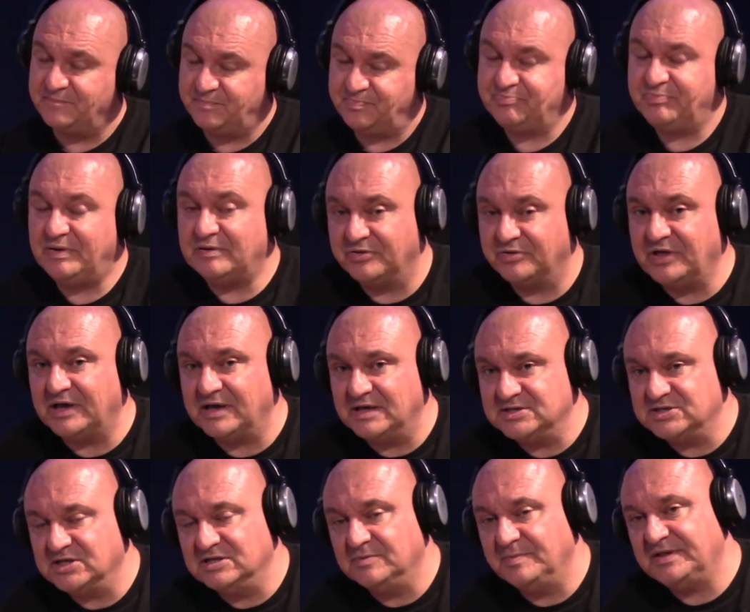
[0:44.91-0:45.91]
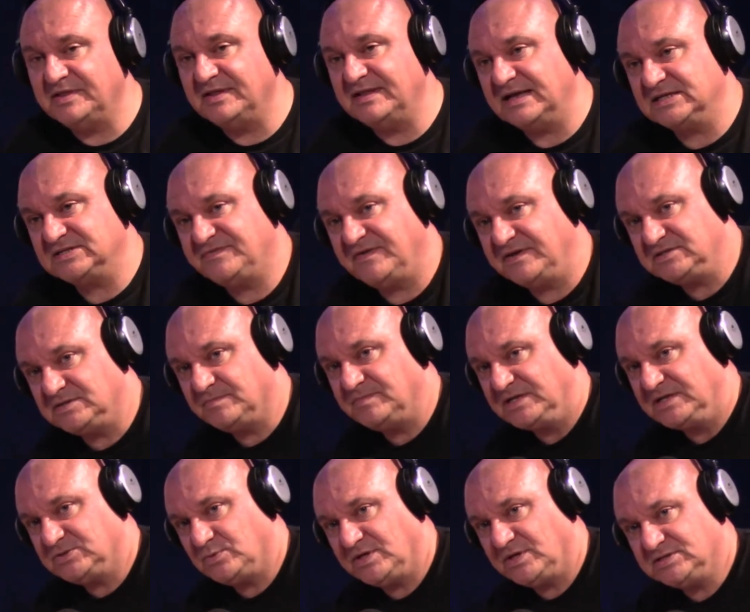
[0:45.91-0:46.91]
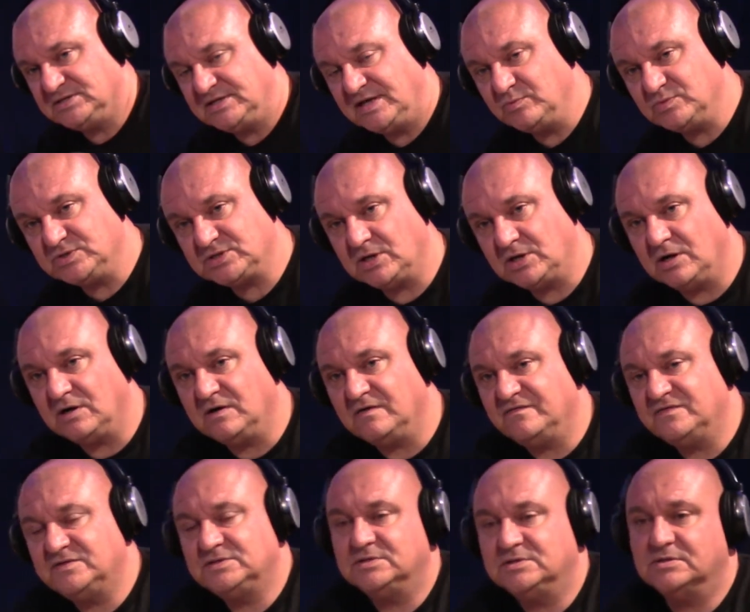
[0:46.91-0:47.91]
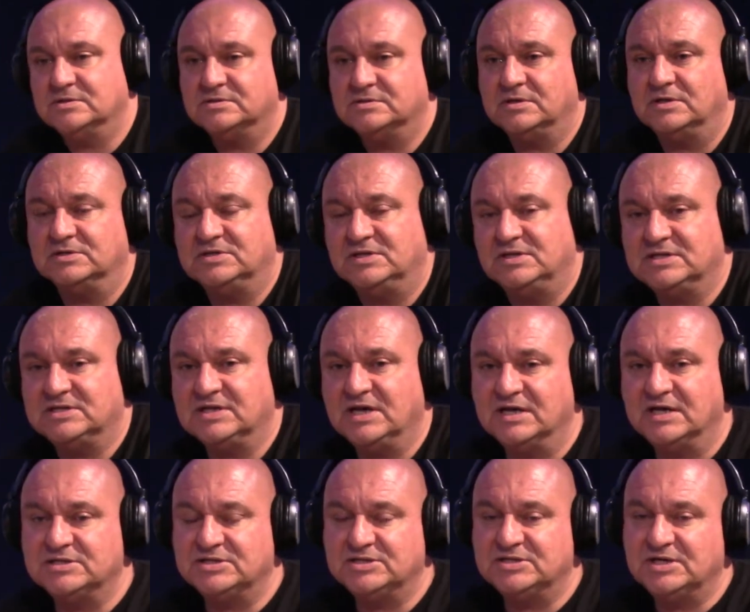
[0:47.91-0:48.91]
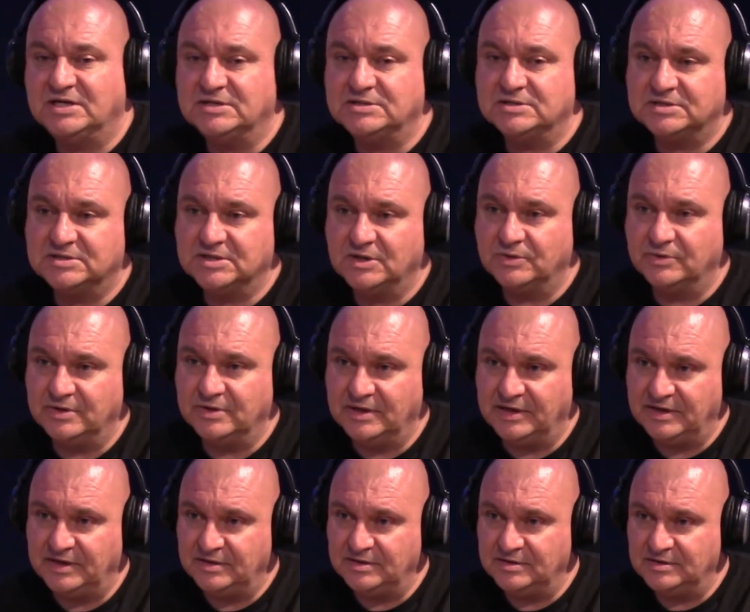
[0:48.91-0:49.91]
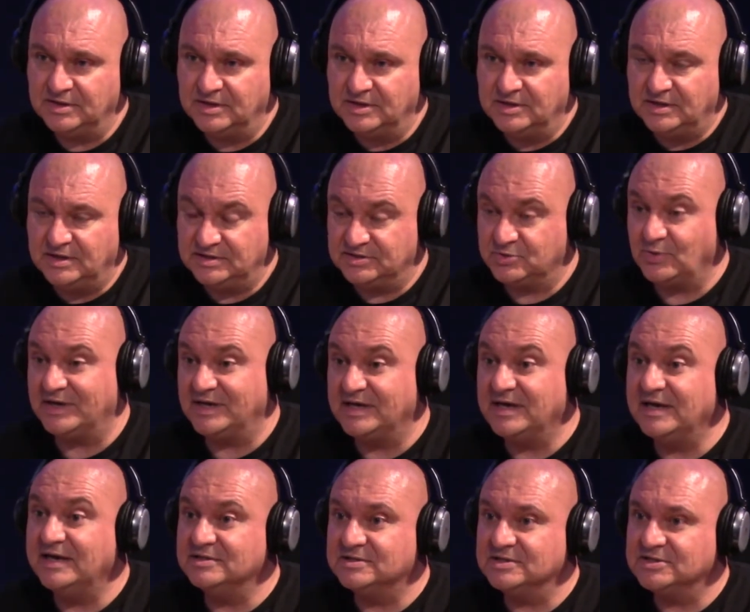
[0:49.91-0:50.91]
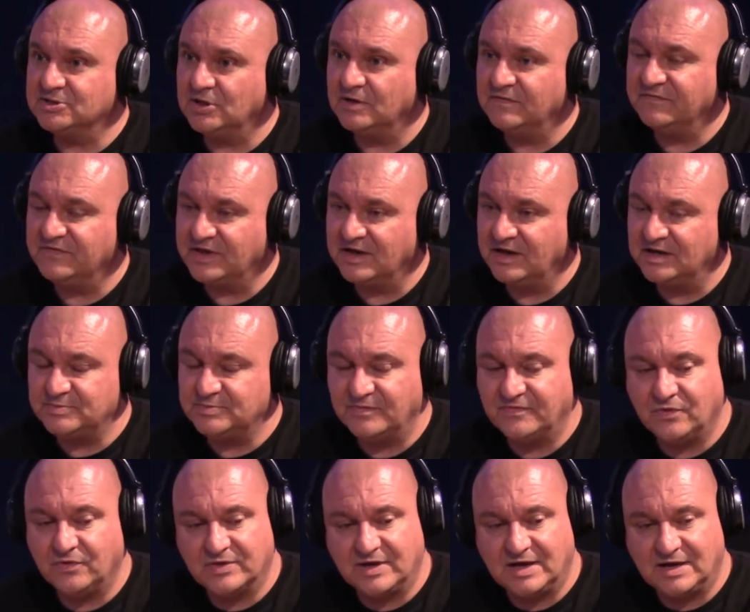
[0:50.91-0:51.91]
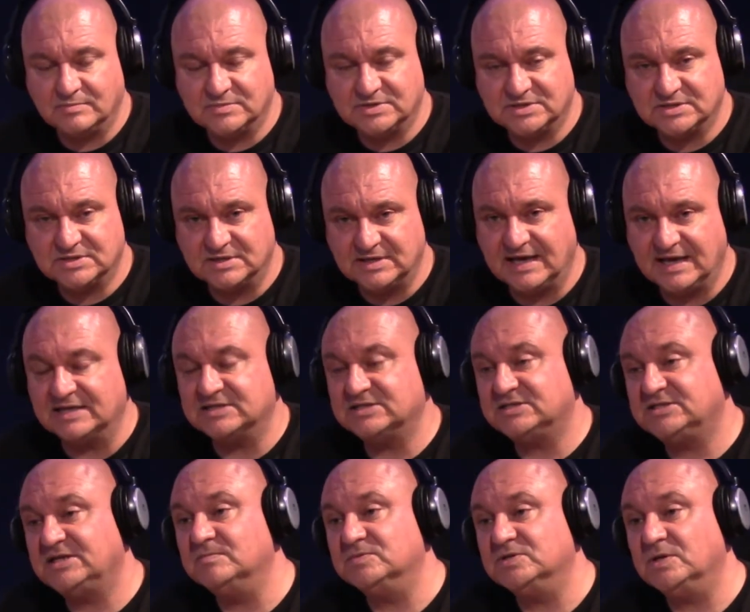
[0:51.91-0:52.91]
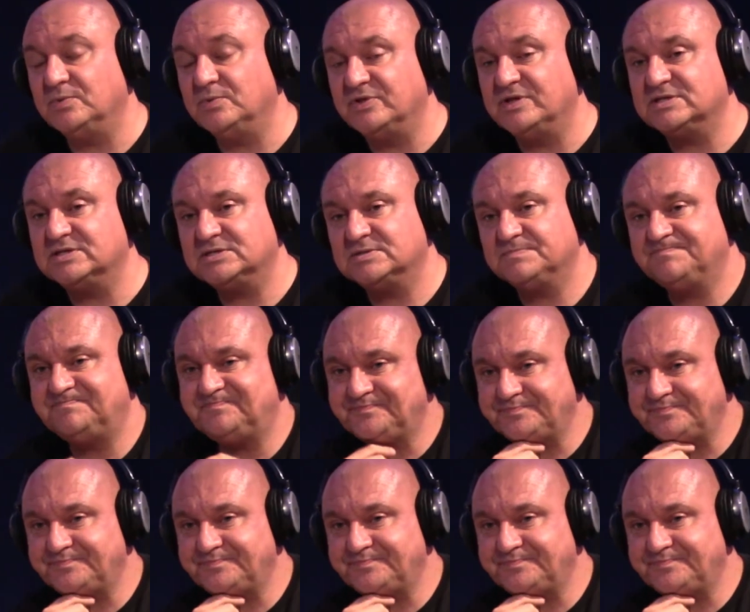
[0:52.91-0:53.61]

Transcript: people think he's going to be the next victim, that's why his name was carved onto this guy's chest. So he's quite keen to solve the case before it happens. And he gets teamed up with this